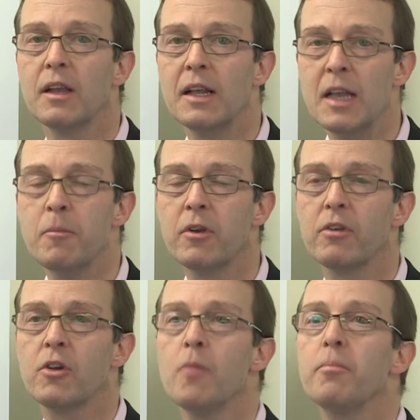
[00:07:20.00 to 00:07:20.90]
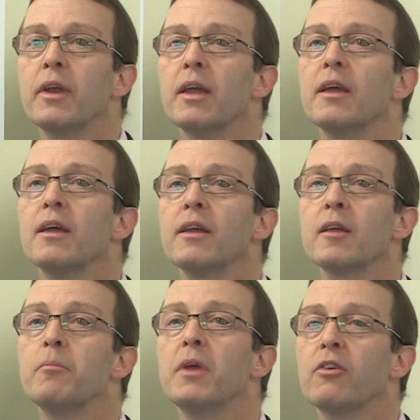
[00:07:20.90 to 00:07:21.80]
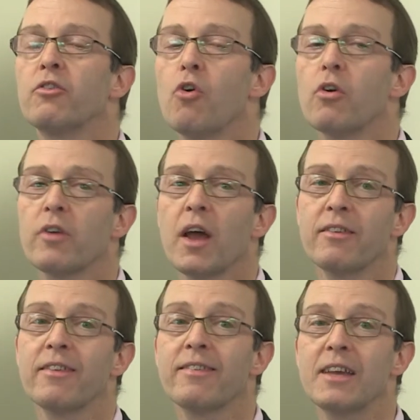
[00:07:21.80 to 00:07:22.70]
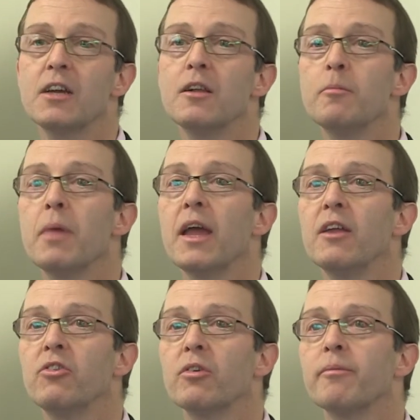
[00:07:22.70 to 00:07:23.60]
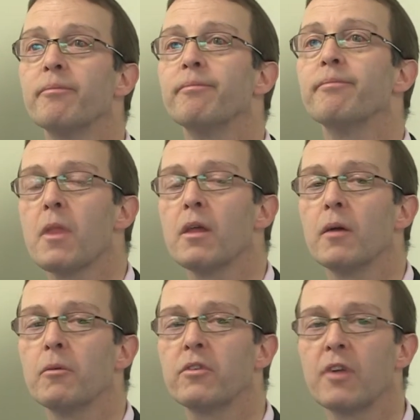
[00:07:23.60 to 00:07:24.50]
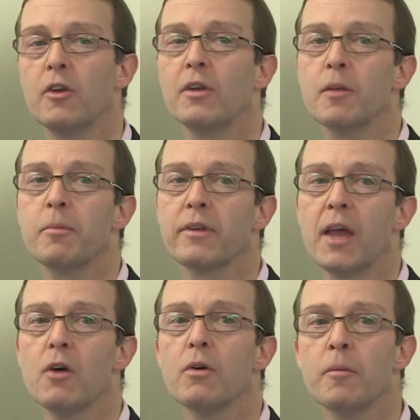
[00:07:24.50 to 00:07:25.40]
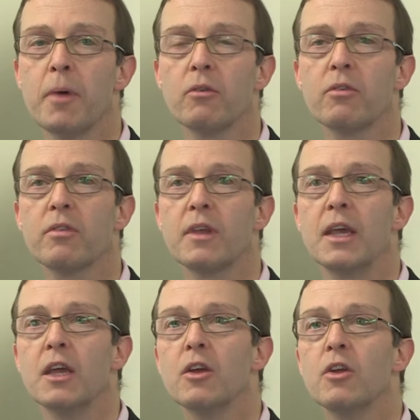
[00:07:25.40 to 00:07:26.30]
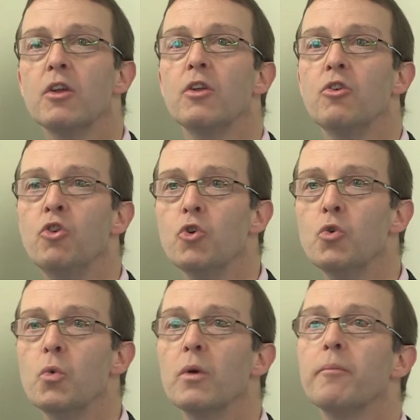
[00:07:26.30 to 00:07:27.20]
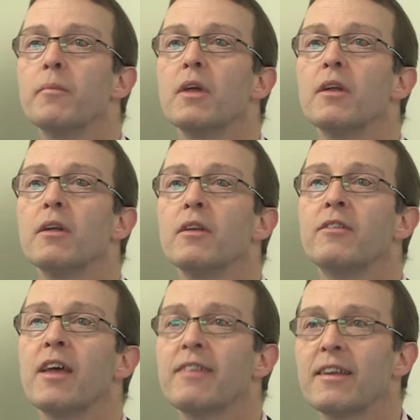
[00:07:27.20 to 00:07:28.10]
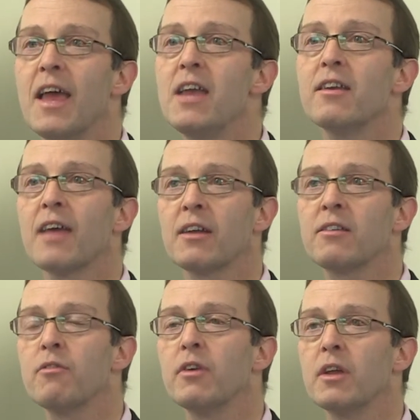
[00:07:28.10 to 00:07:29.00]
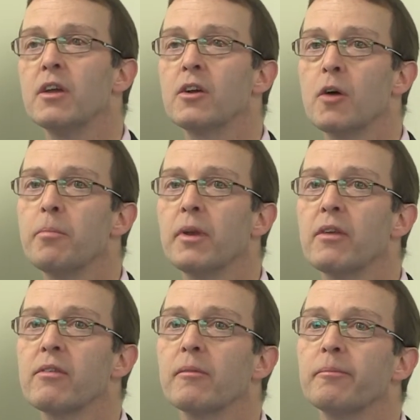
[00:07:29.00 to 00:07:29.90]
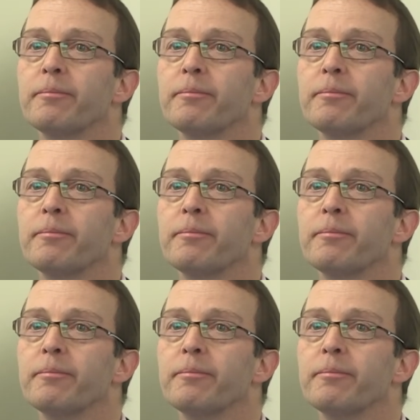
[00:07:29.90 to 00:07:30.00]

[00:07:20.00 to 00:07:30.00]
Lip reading: limited company can be as short as a single page. I want to tell you a little bit now about the new designated activity companies.